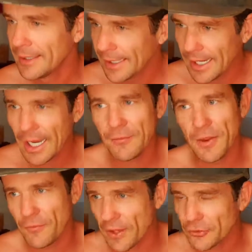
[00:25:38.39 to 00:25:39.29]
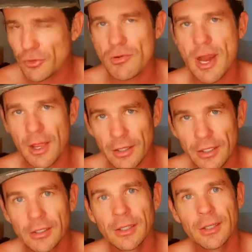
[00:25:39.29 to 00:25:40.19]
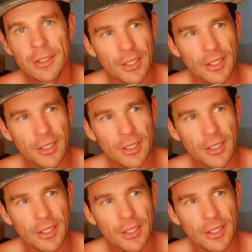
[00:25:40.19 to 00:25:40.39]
And hey, if that's your reality, you know,